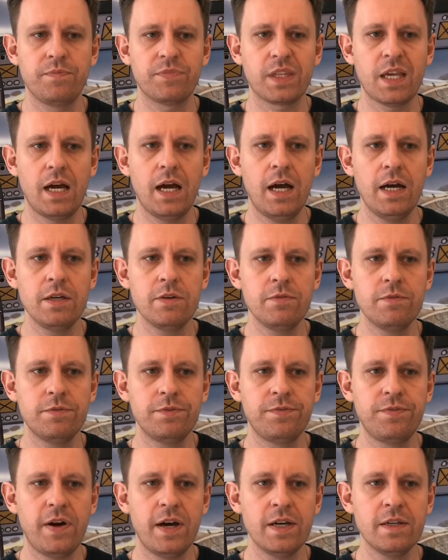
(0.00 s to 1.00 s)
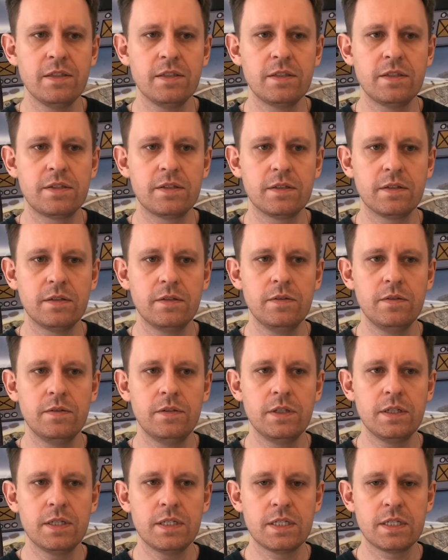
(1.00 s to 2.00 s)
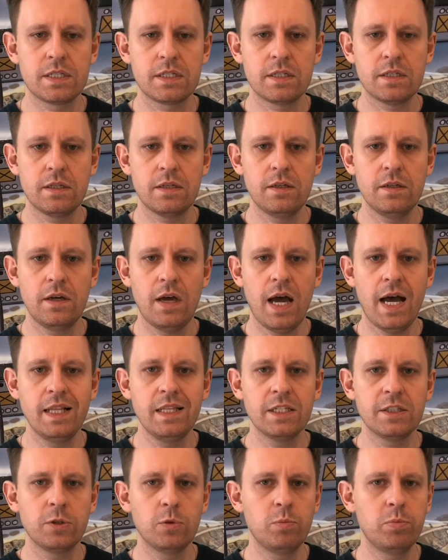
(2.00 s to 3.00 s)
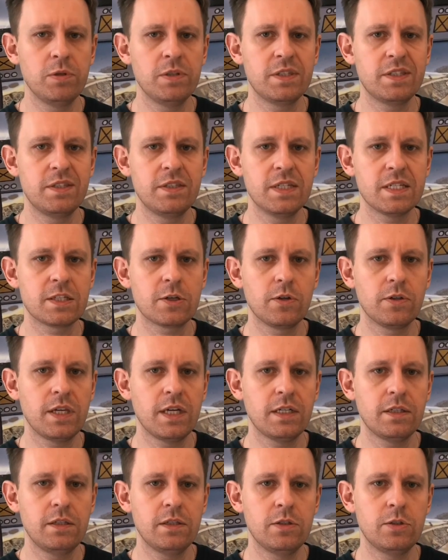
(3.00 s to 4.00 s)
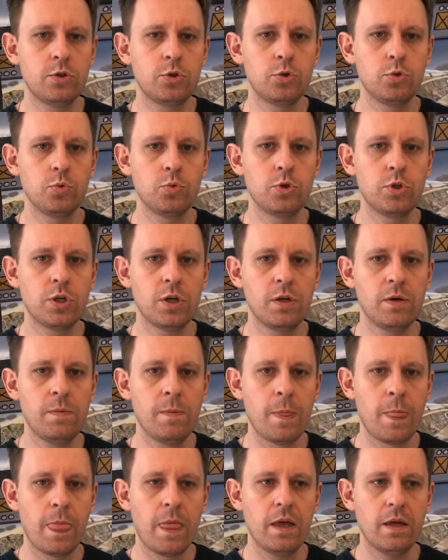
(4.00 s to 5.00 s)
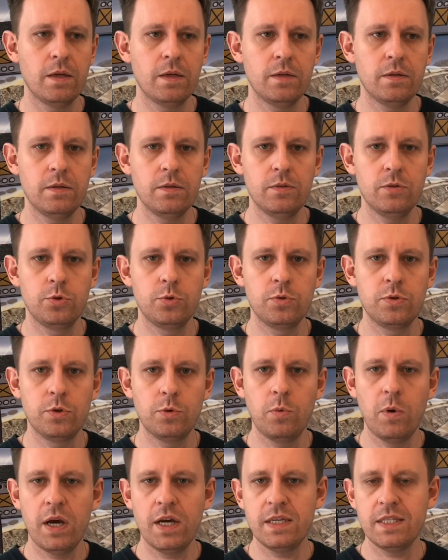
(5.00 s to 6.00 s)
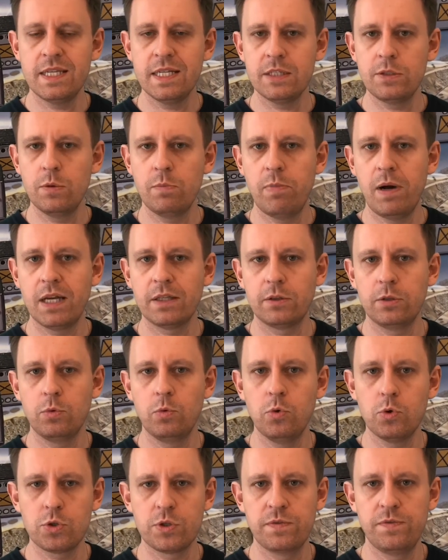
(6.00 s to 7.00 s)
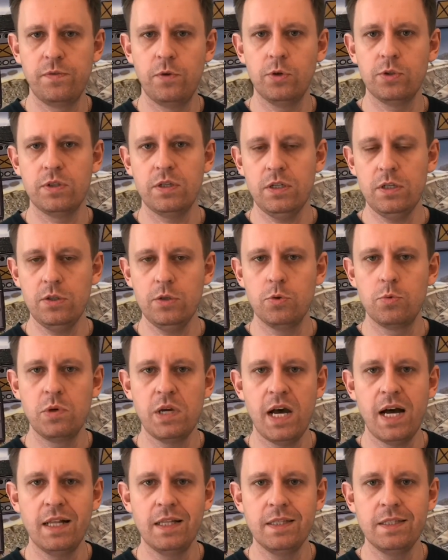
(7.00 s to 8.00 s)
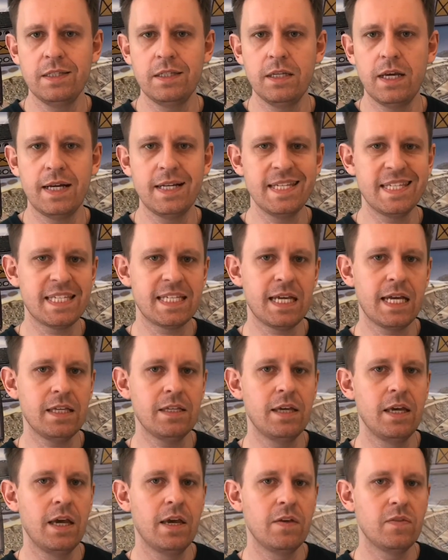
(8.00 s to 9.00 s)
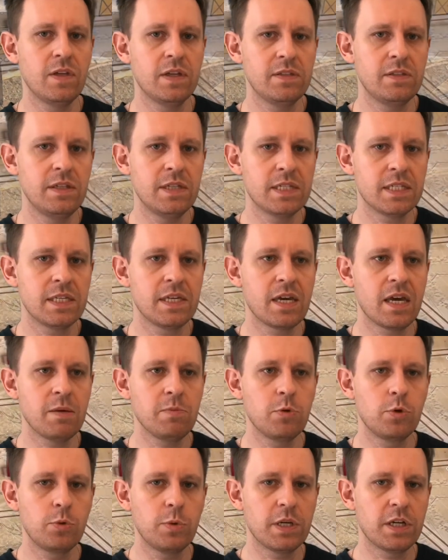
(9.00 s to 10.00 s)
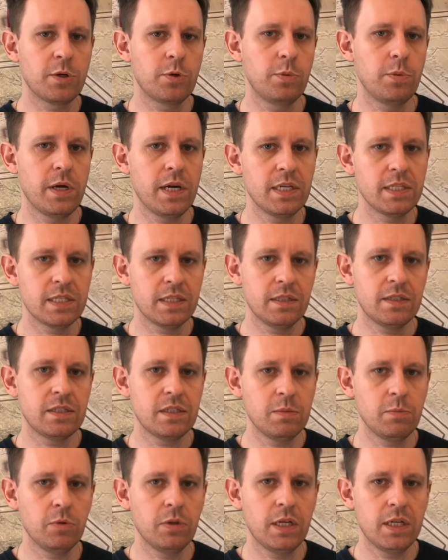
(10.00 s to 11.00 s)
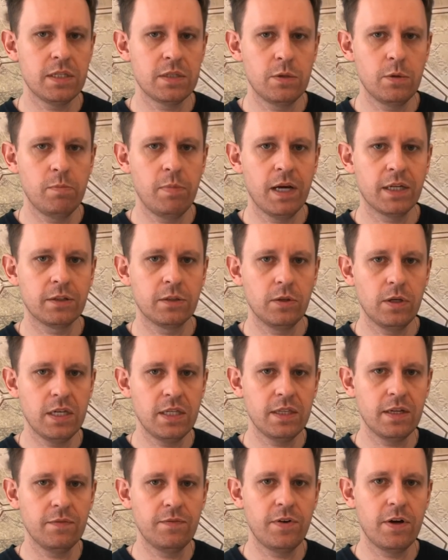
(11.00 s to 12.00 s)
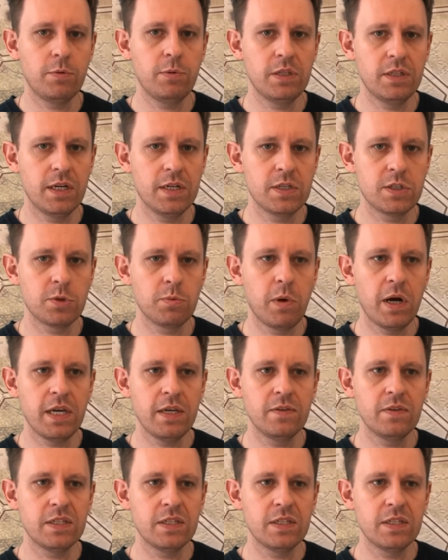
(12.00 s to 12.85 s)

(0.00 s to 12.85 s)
I find this a little bit disconnected to the way that the battle was fought in reality. I said that this game recreates and simulates the battle in a very nice way.